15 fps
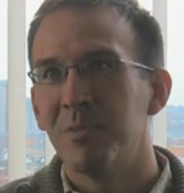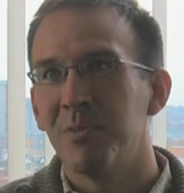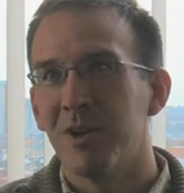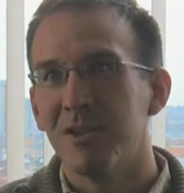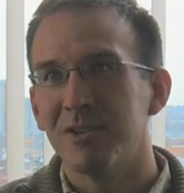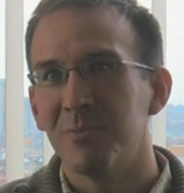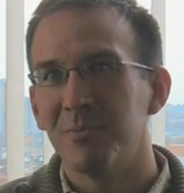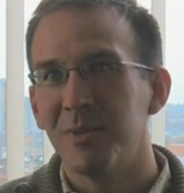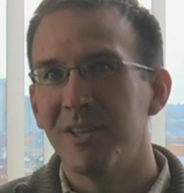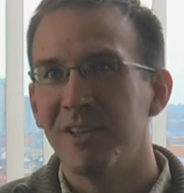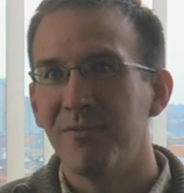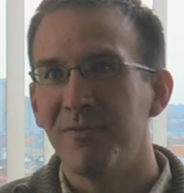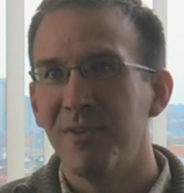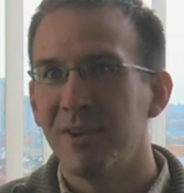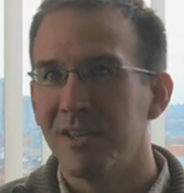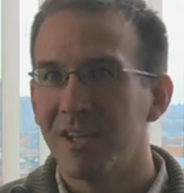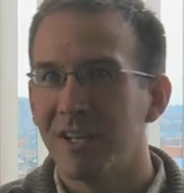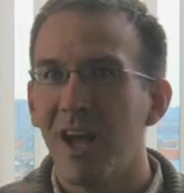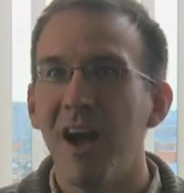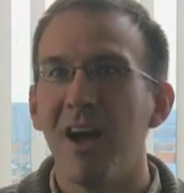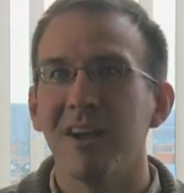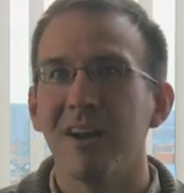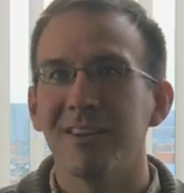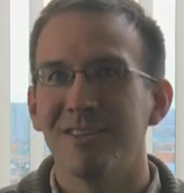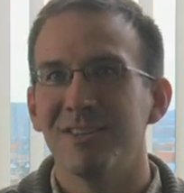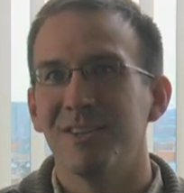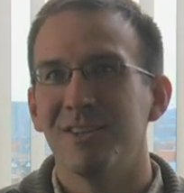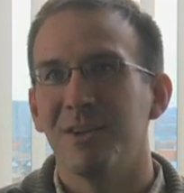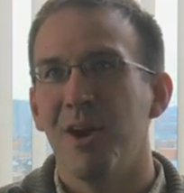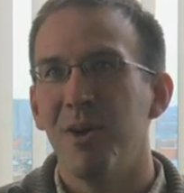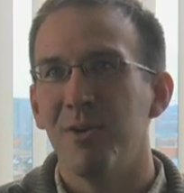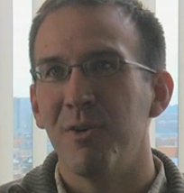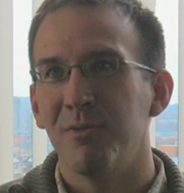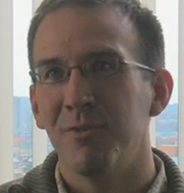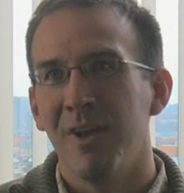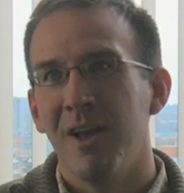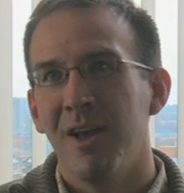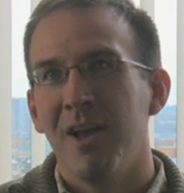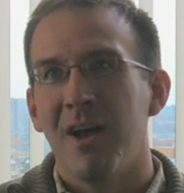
but also be fairly cognizant of